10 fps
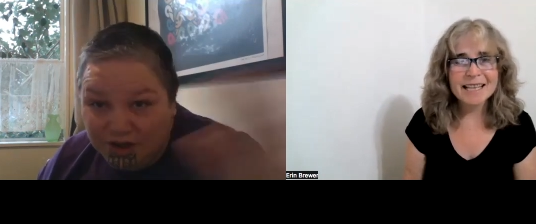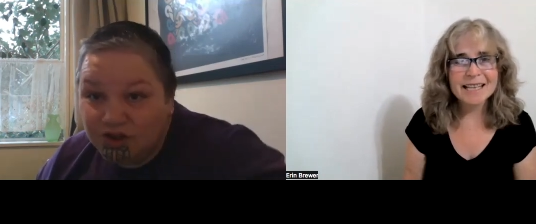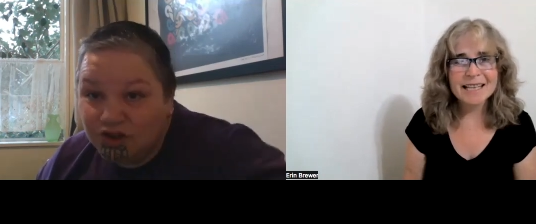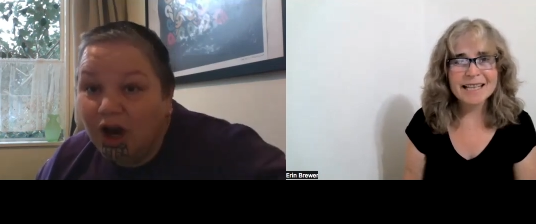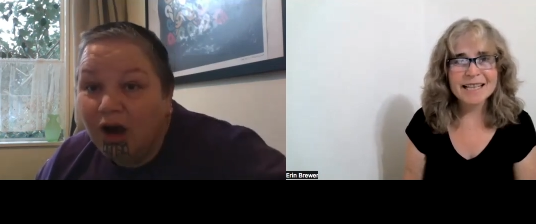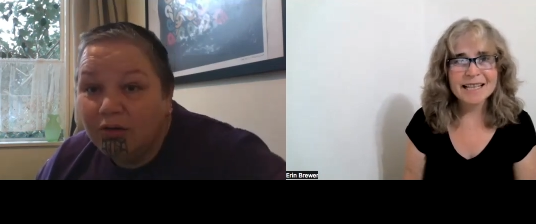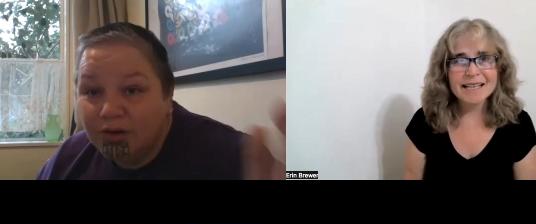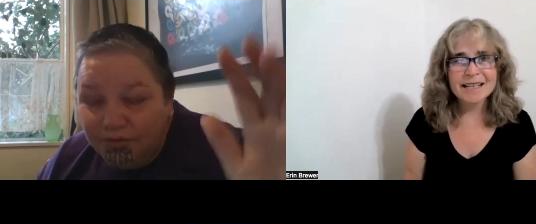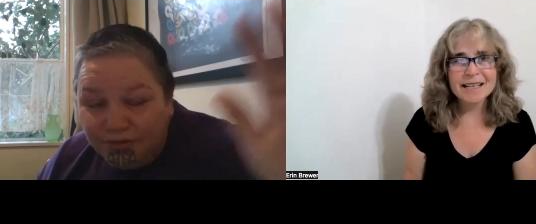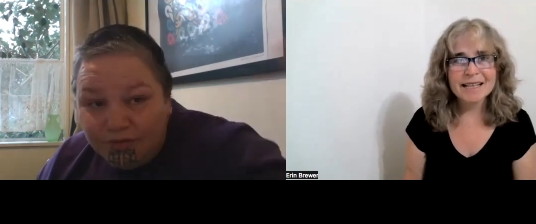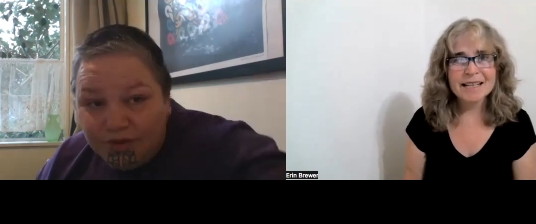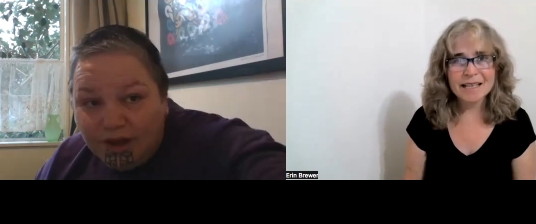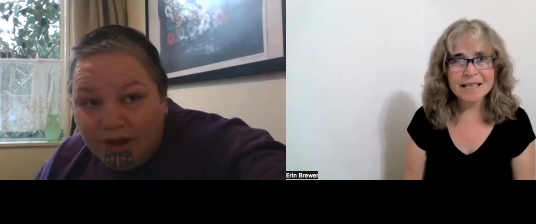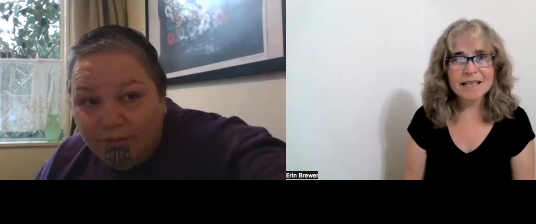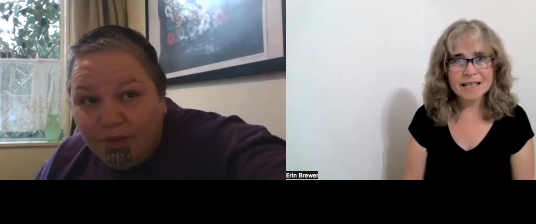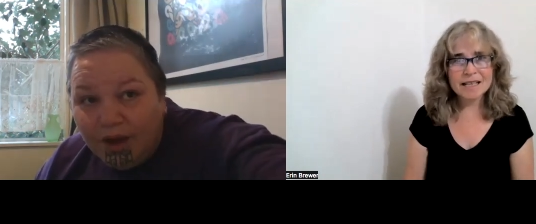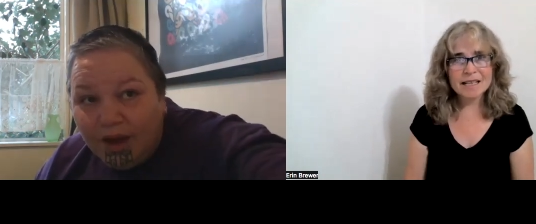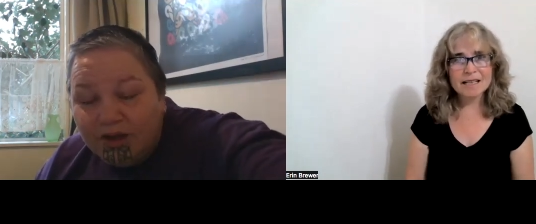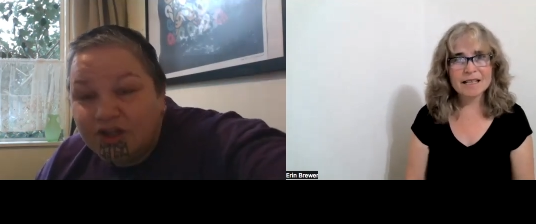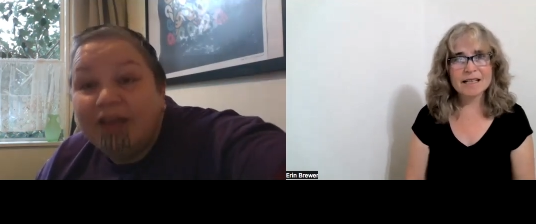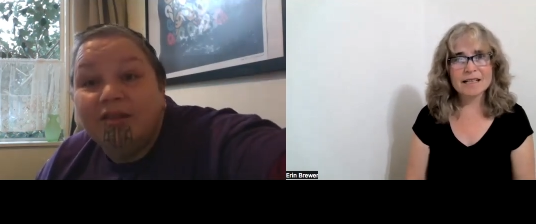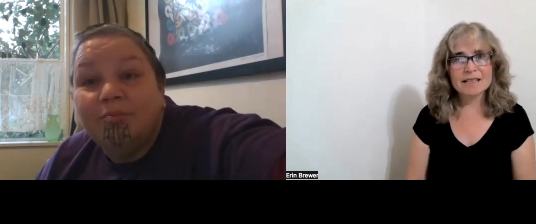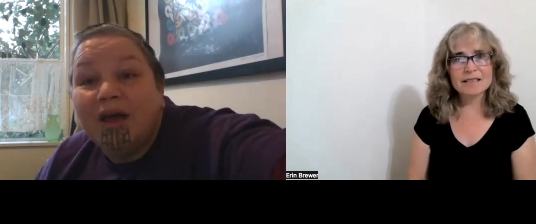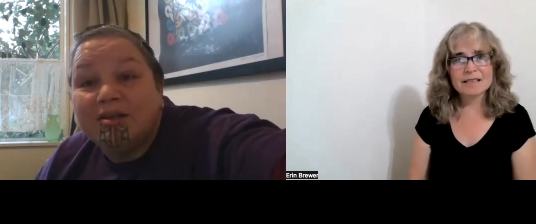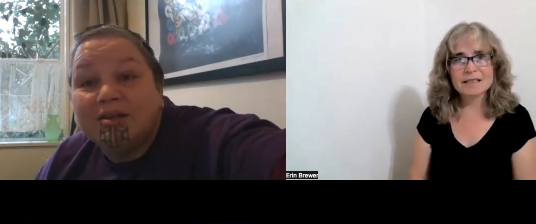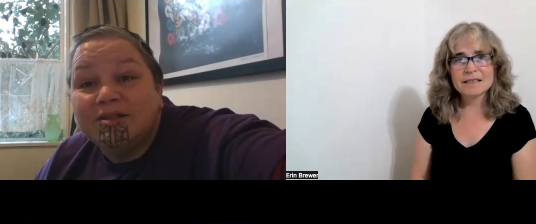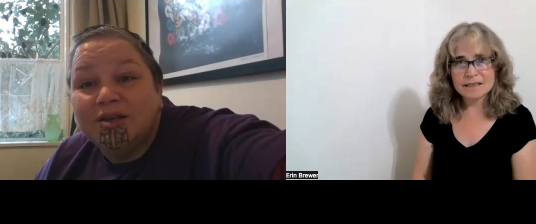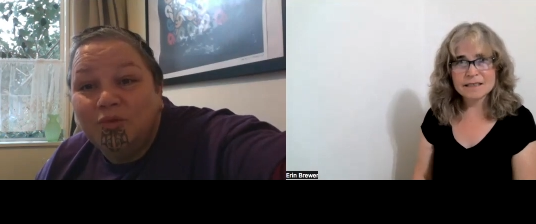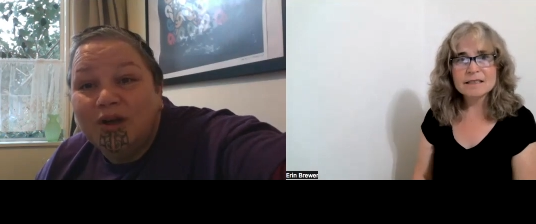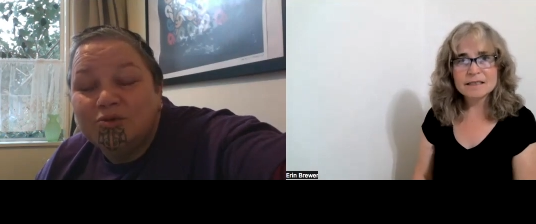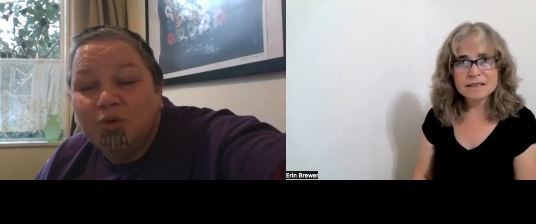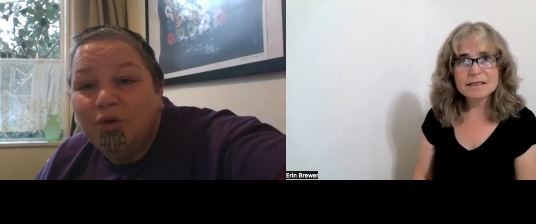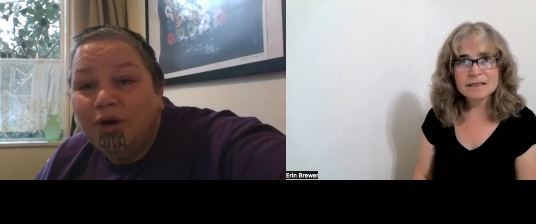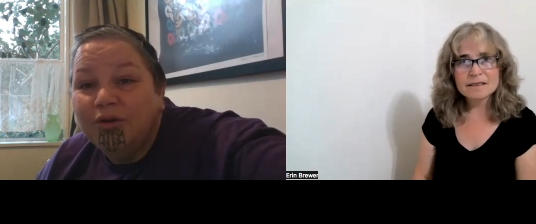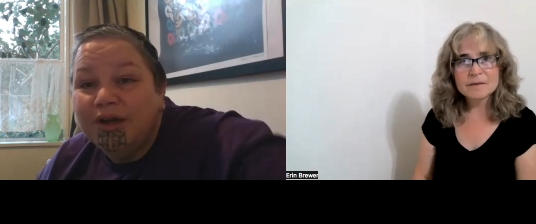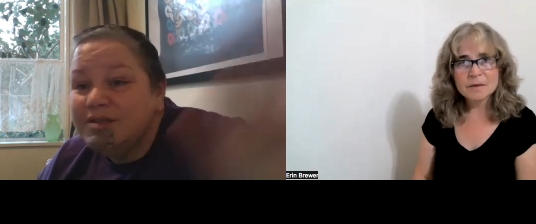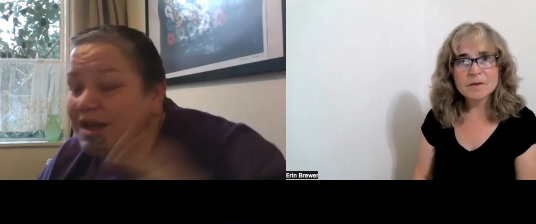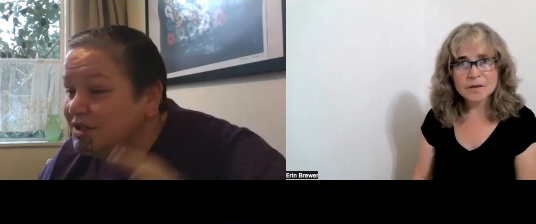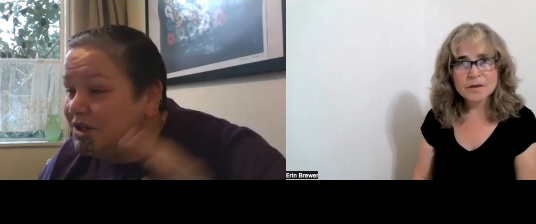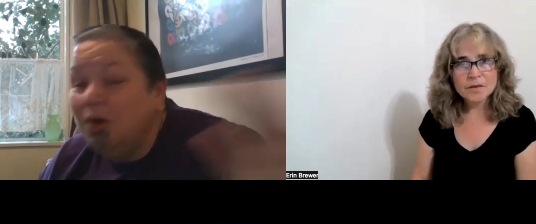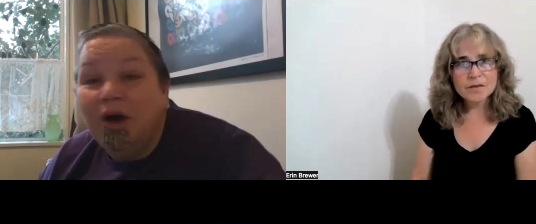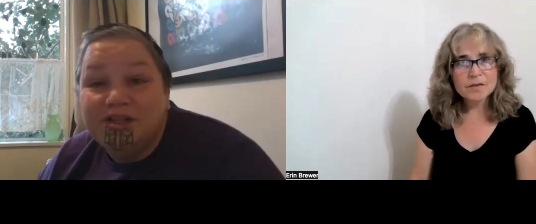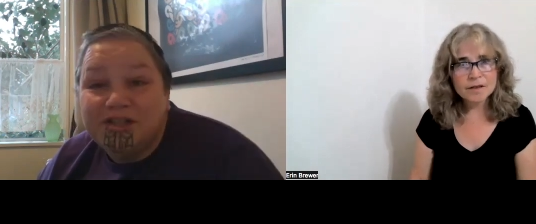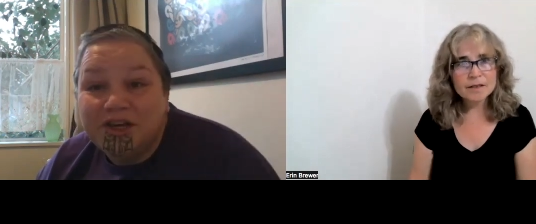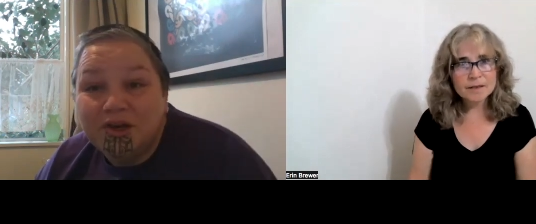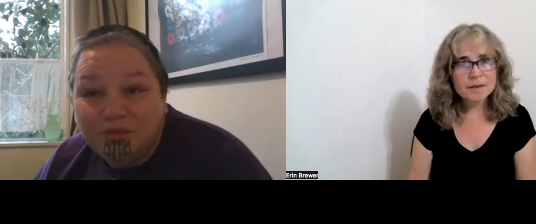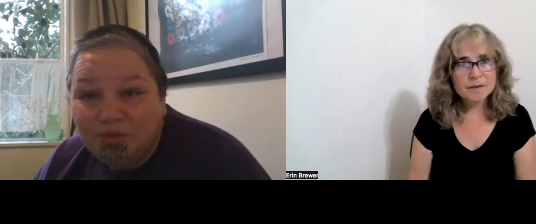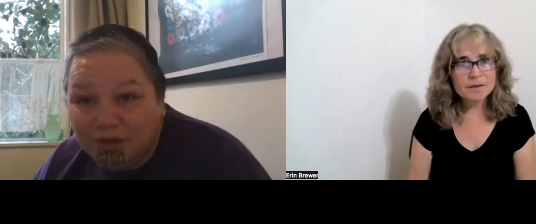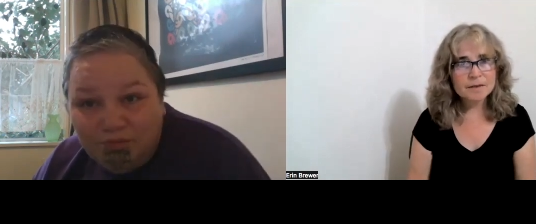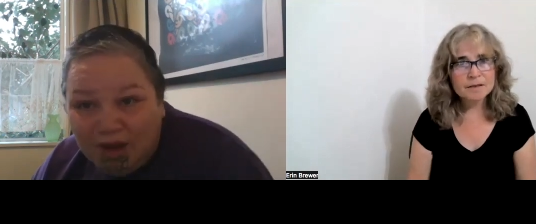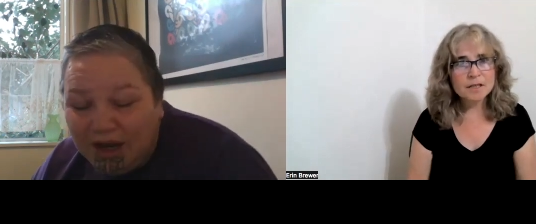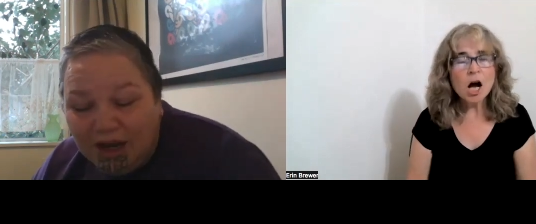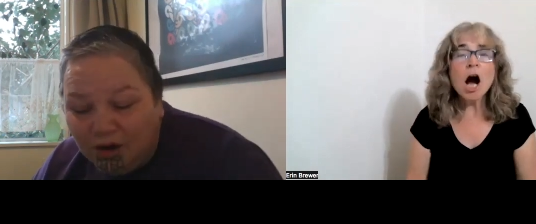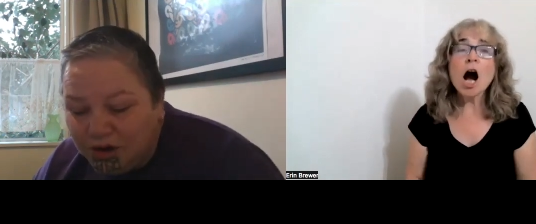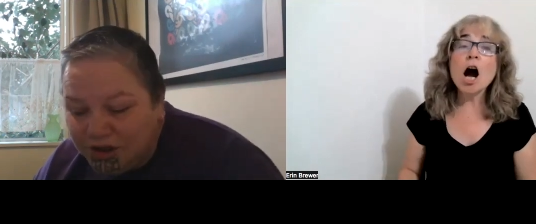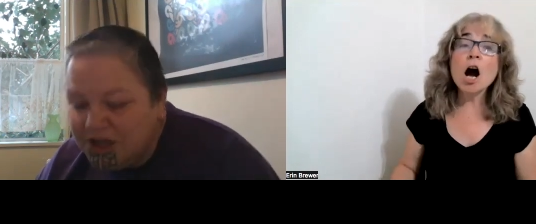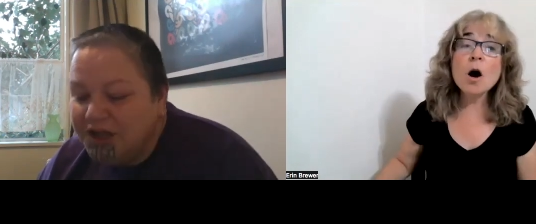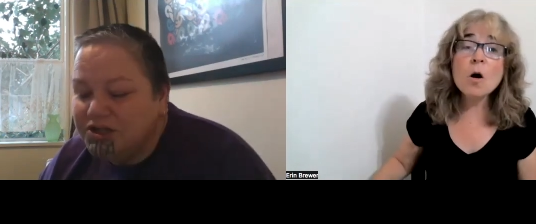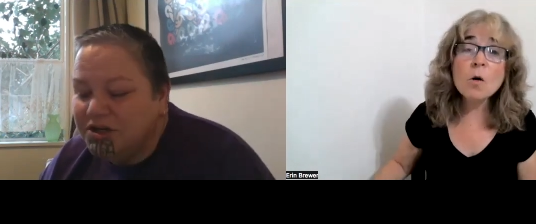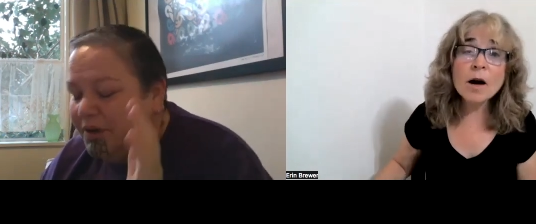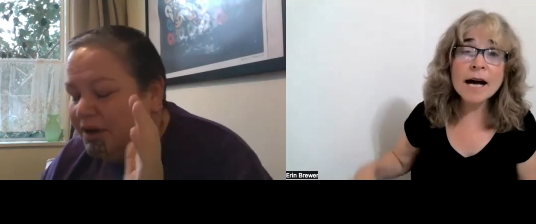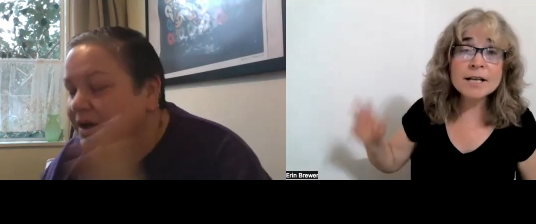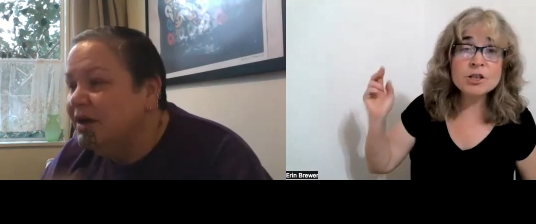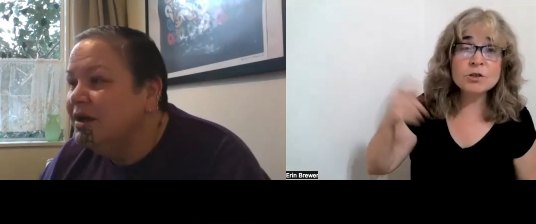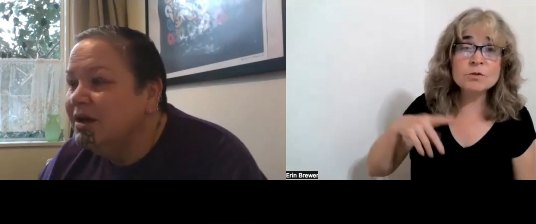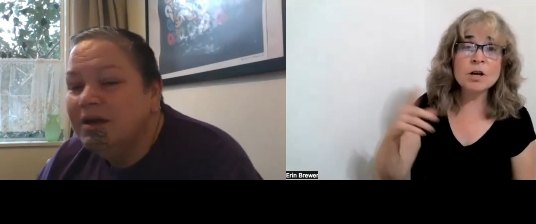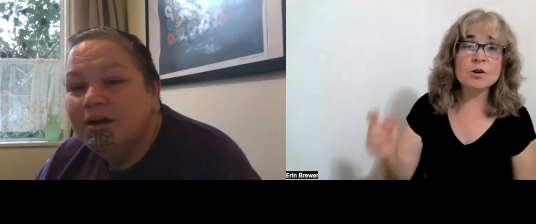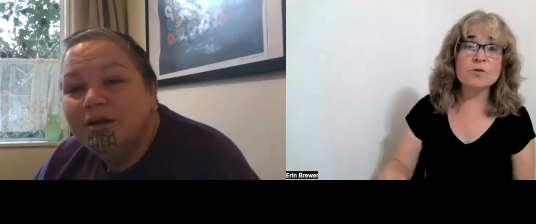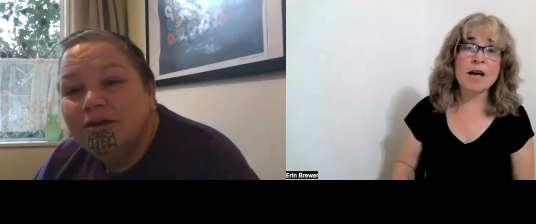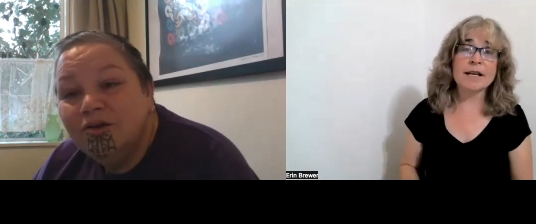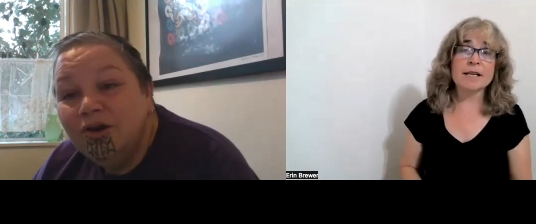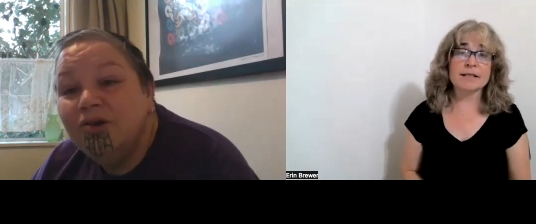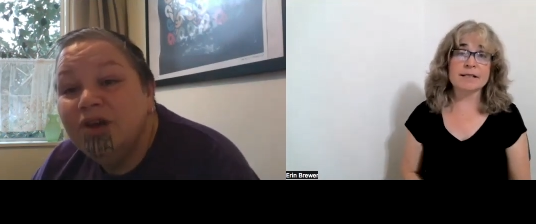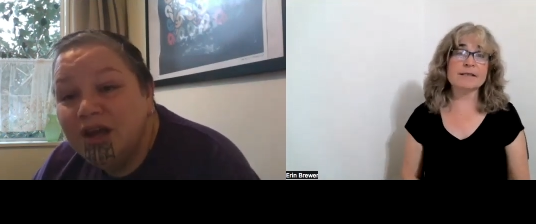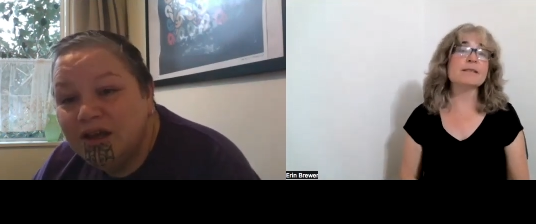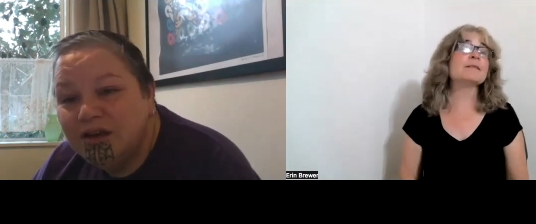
Speaker 1: child of the uh, Jake the Muss and Once Were Warriors. Has no idea of any connotation. Oh,
Speaker 2: I do know who. You know Nick.